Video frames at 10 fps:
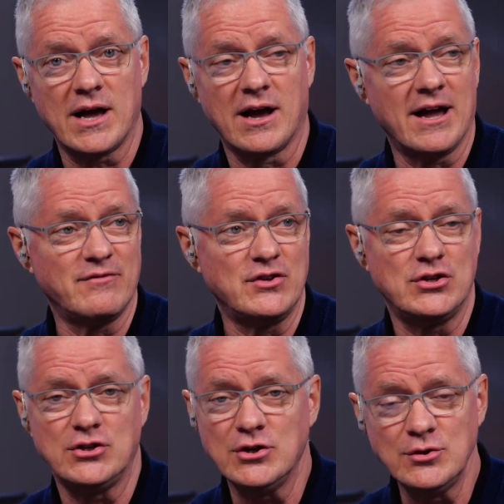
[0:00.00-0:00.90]
I have
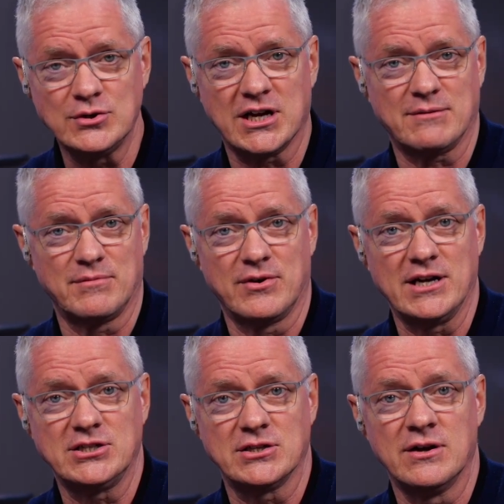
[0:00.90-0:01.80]
huge
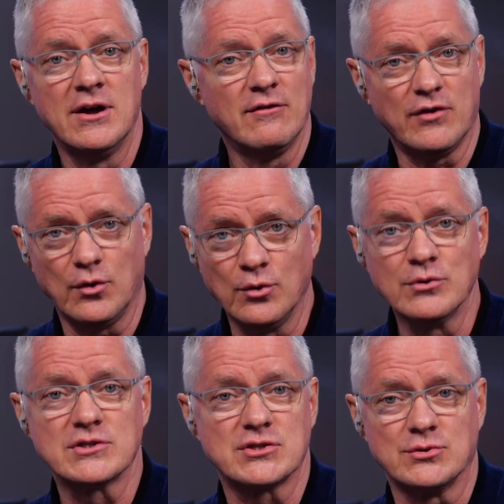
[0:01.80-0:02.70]
admiration for
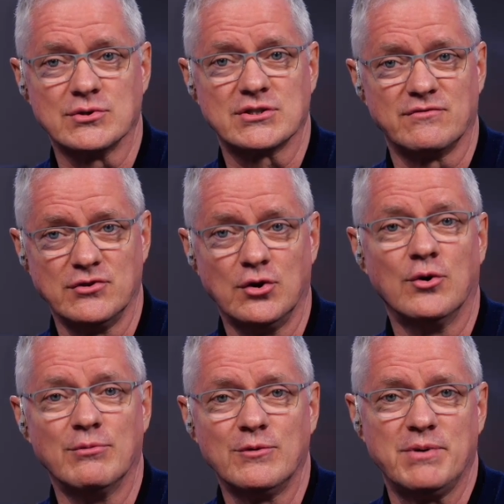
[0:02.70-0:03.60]
all sorts of
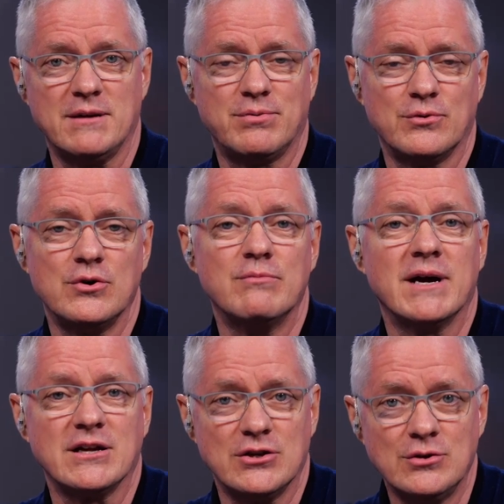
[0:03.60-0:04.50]
normal people who
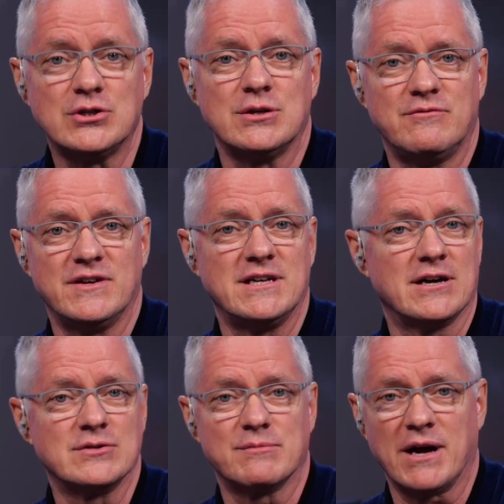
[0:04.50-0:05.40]
make YouTube
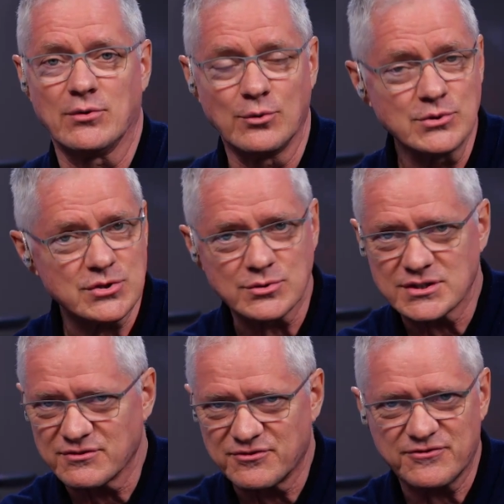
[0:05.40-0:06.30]
videos about all
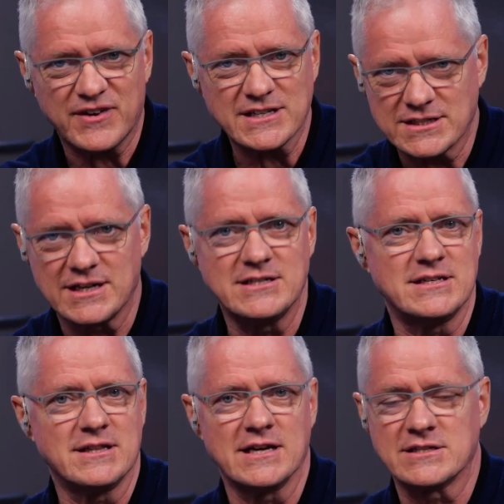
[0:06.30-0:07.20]
sorts of
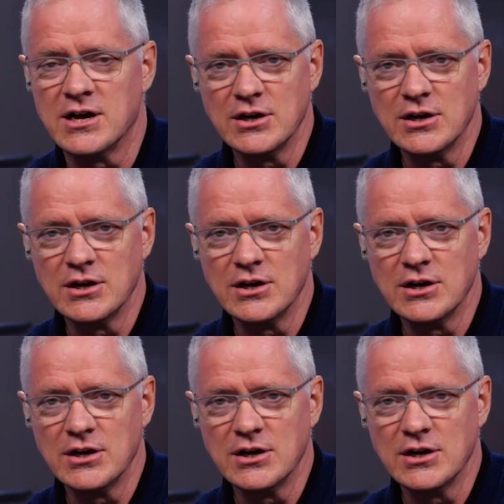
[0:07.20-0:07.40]
fascinating things: